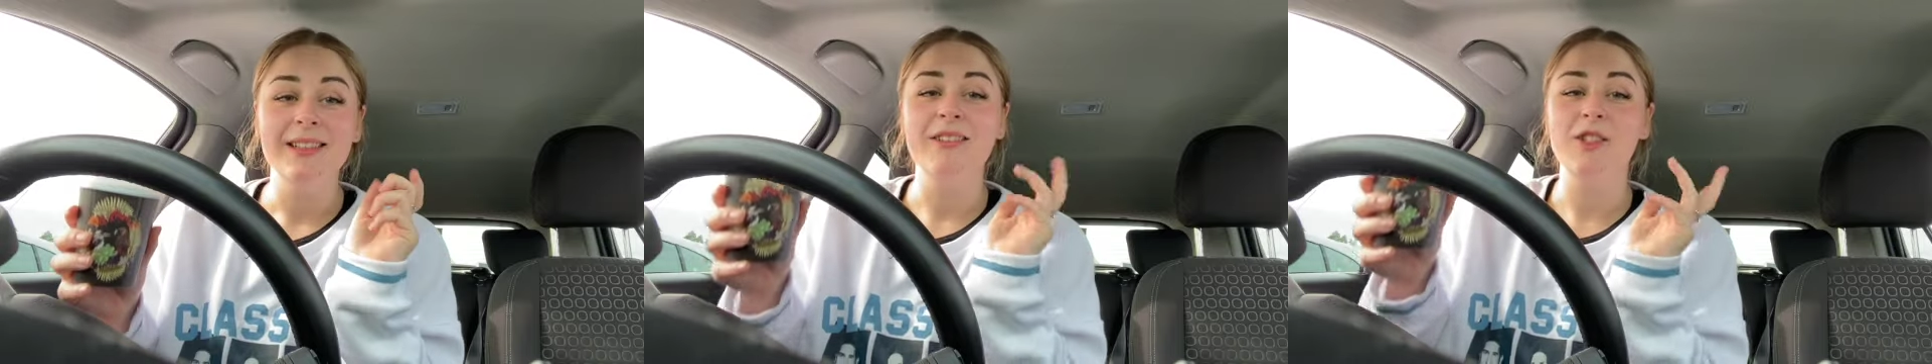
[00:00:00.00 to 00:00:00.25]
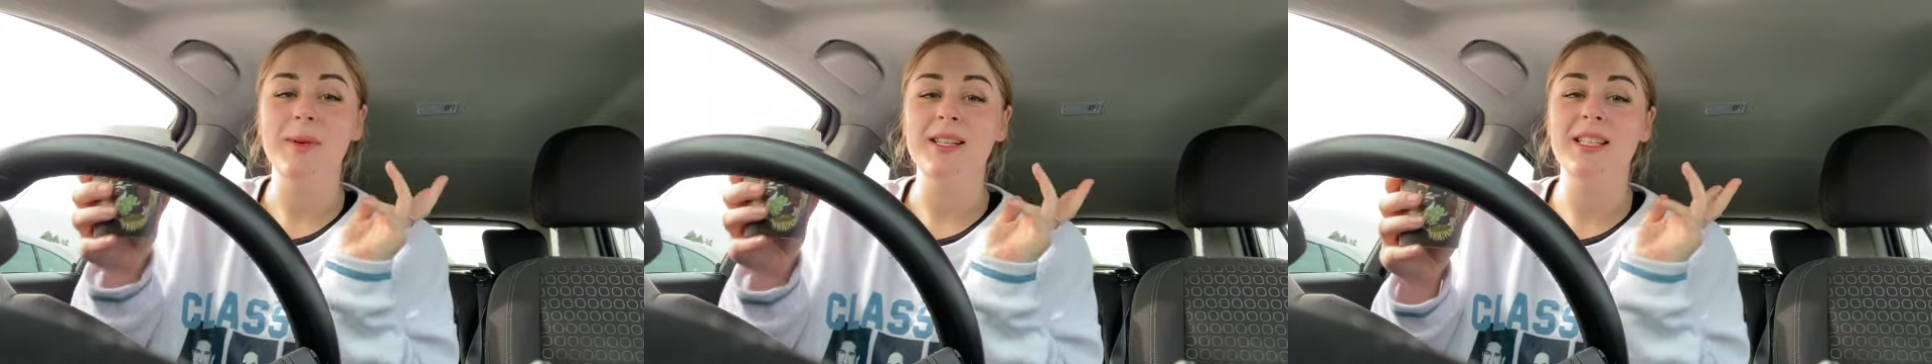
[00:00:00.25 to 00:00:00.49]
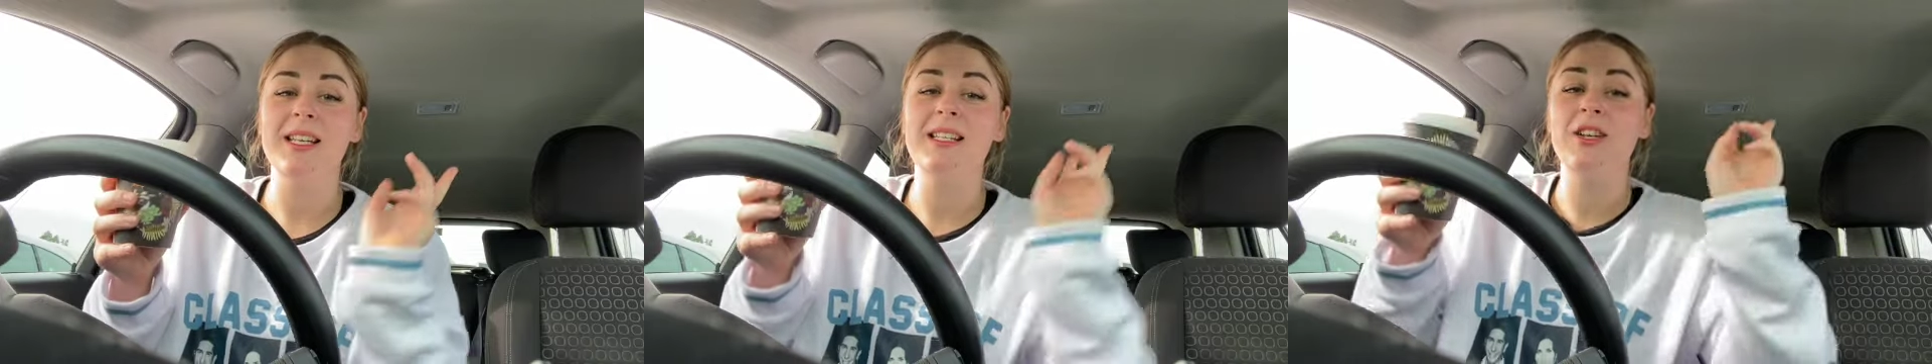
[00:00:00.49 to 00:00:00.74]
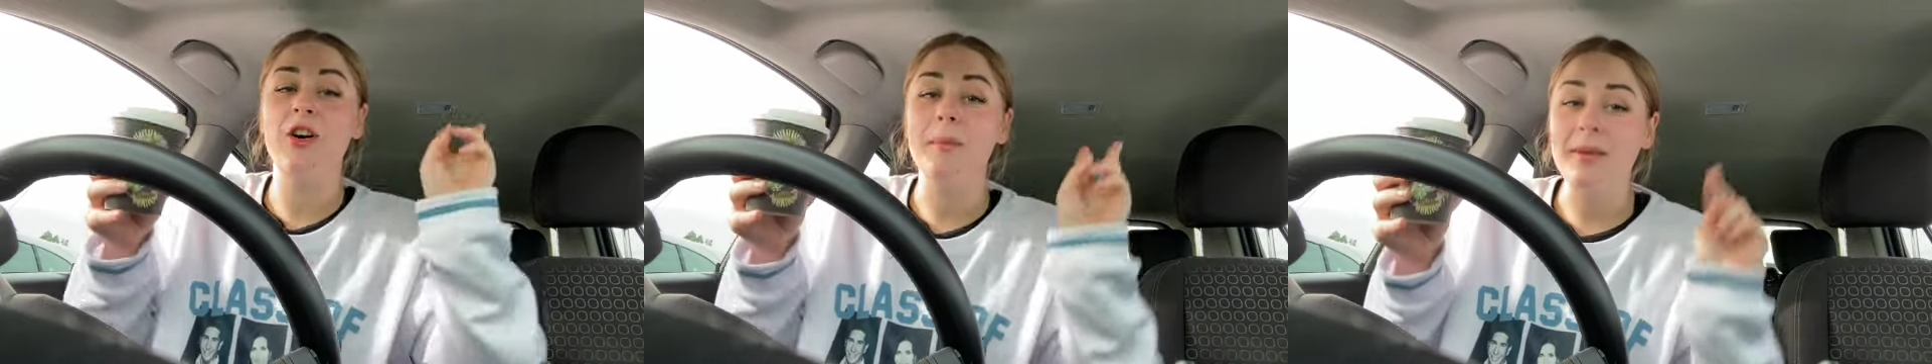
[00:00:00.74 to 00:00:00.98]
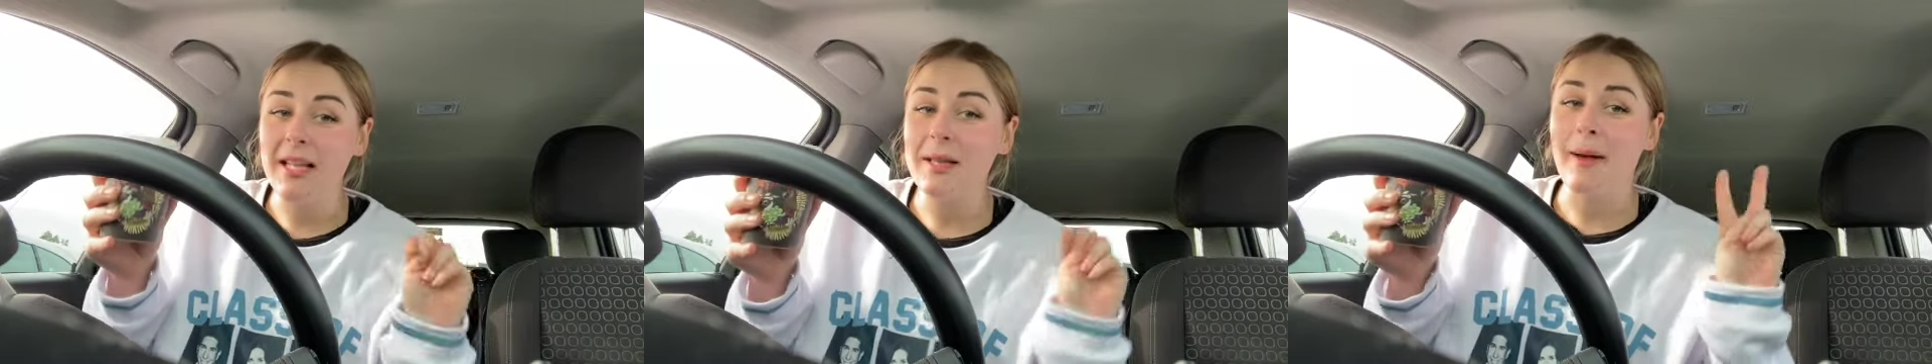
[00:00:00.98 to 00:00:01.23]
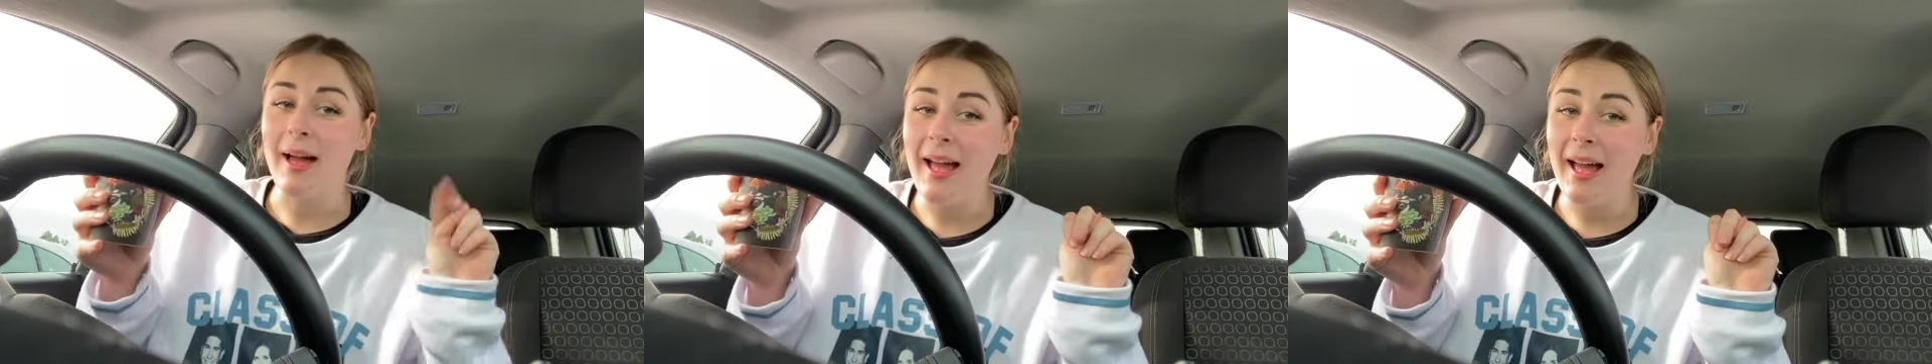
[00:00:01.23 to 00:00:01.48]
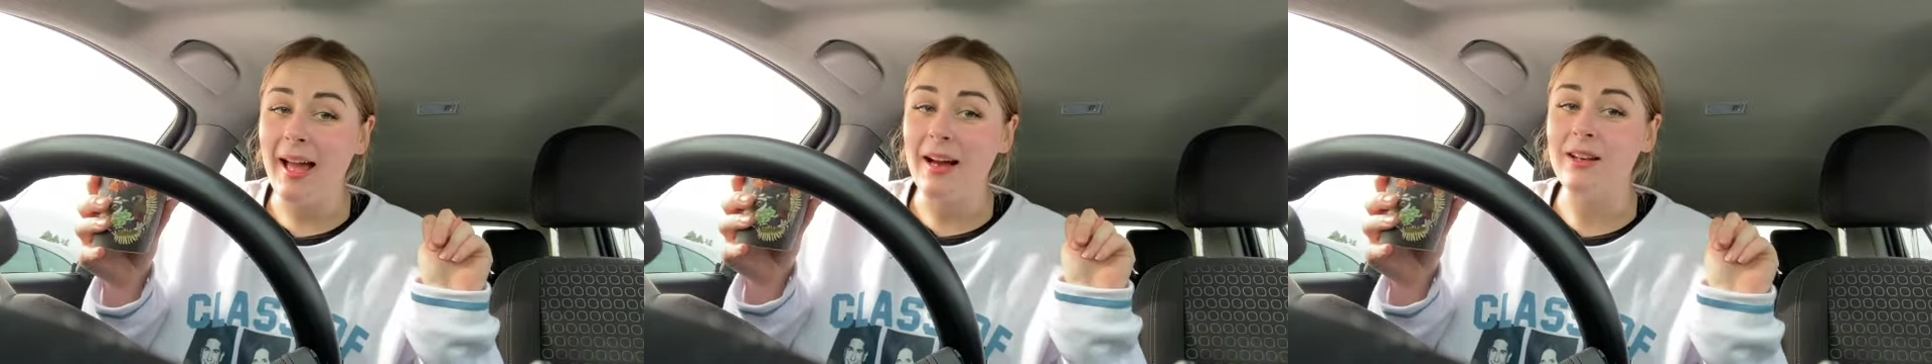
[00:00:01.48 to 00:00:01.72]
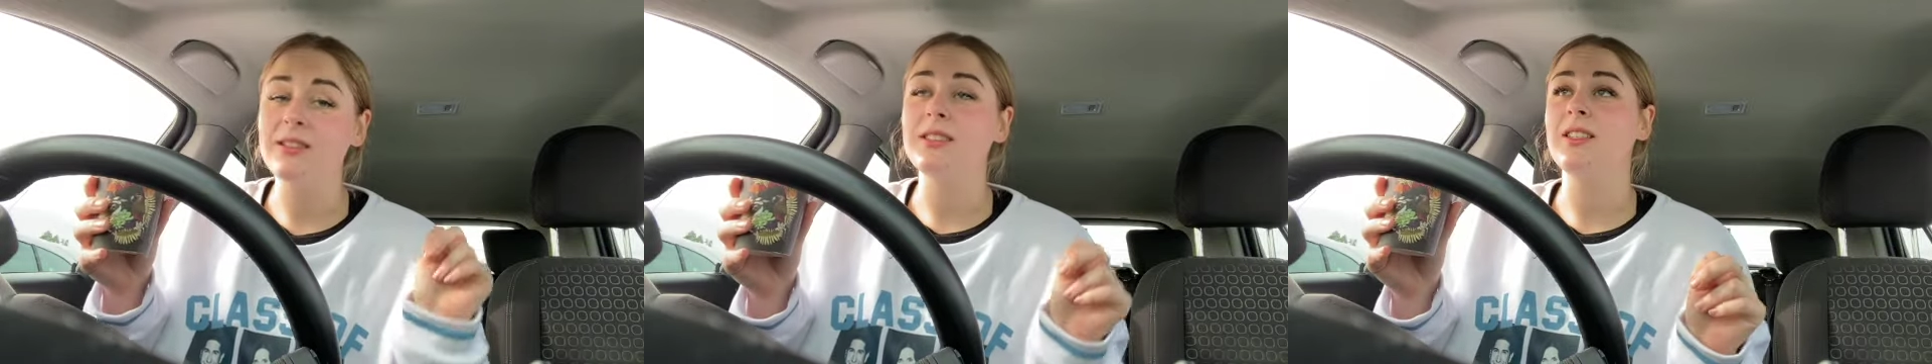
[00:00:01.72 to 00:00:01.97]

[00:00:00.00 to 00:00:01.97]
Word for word: which means I need to go home and clean my house